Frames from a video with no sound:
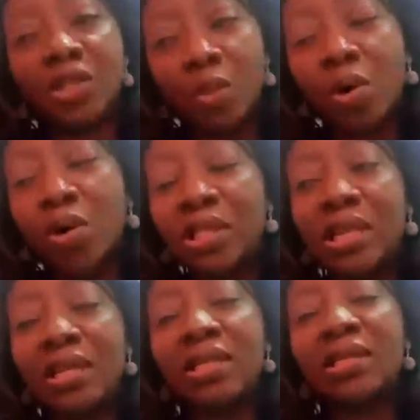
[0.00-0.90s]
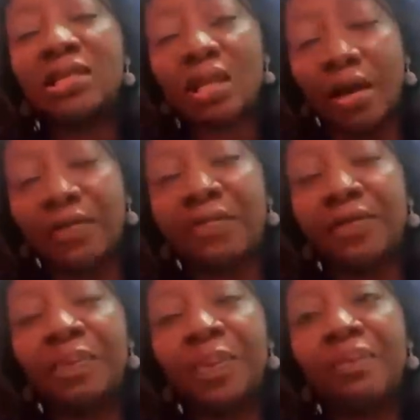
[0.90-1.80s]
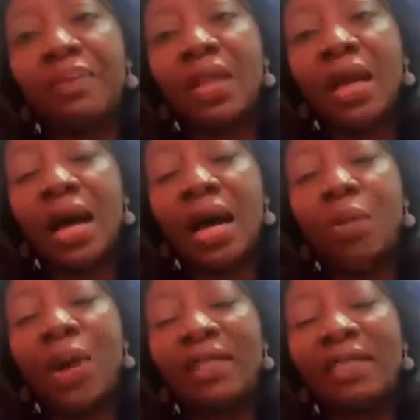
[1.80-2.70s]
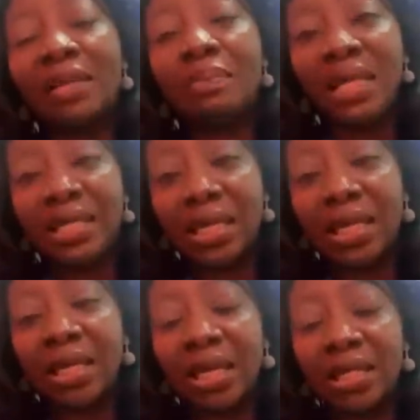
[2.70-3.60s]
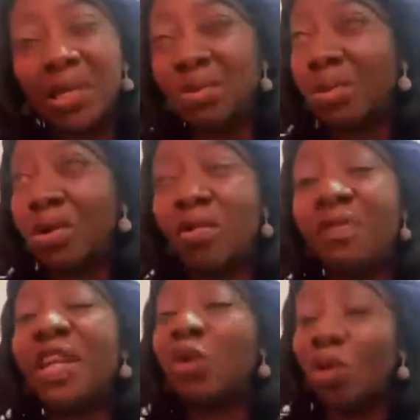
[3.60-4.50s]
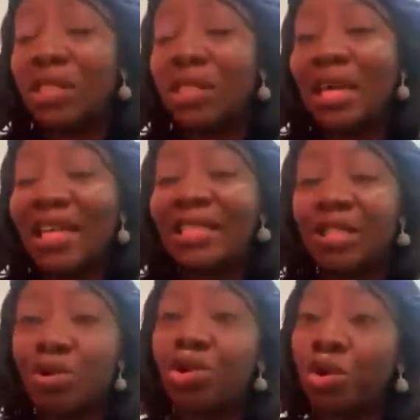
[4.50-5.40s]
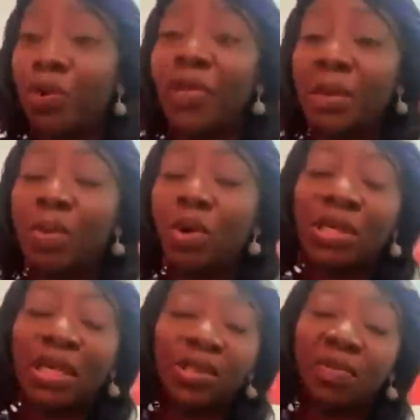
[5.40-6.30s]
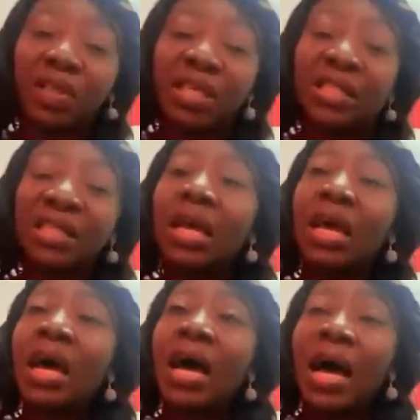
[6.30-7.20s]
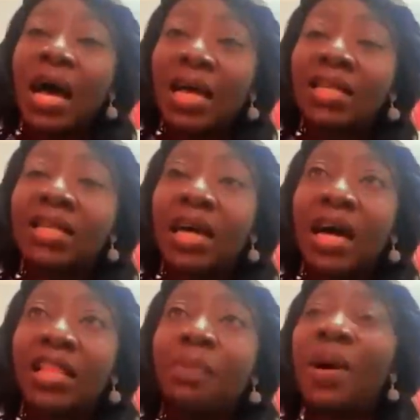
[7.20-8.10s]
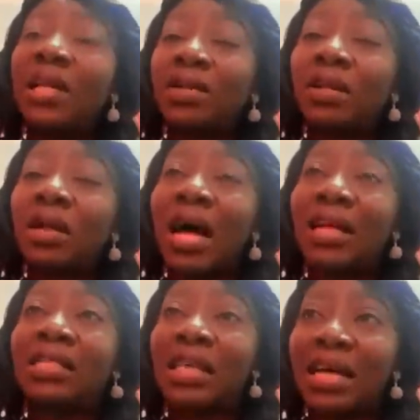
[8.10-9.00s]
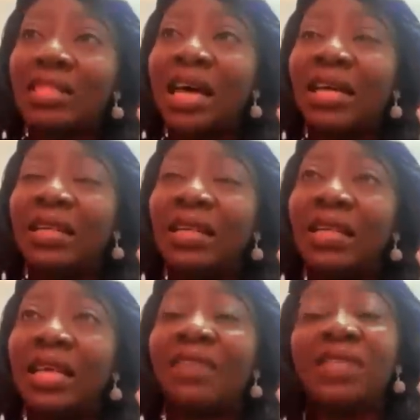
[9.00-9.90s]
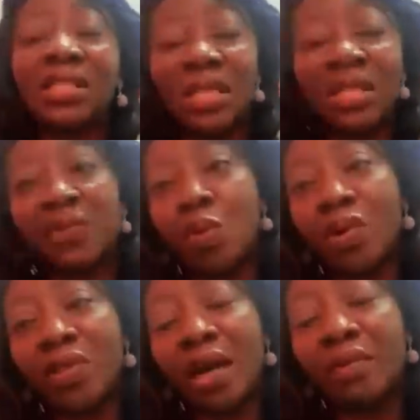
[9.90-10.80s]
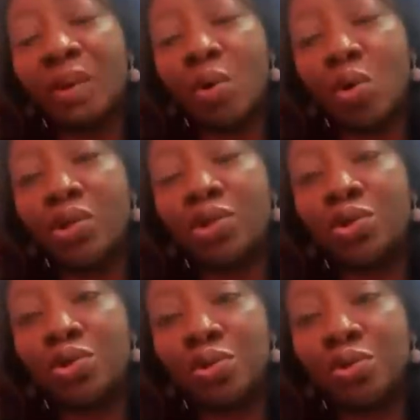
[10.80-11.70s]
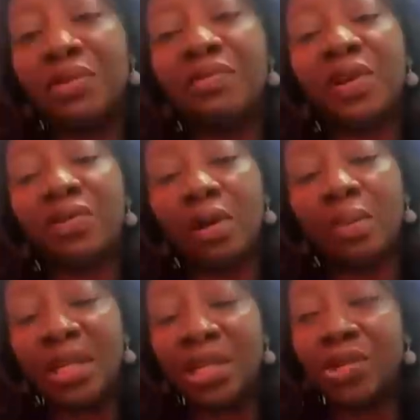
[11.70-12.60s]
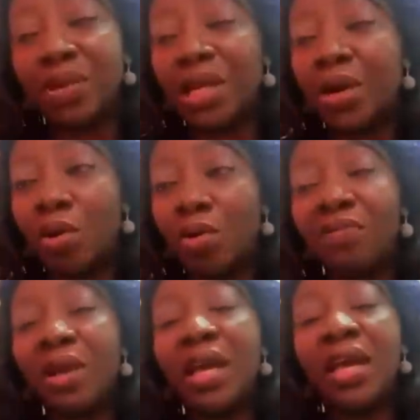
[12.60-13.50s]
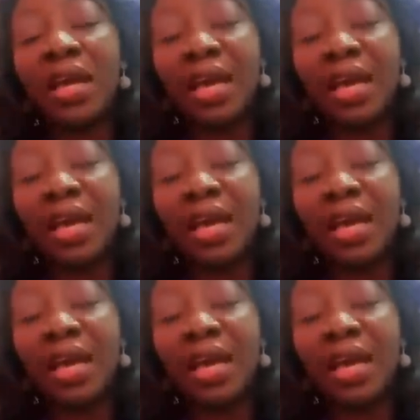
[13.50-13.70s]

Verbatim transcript: and some concerned staff uh, were at that meeting and we convened on Saturday to show you the importance of this. And uh, the panel has sat and they have sent forward their report to the Federal Ministry of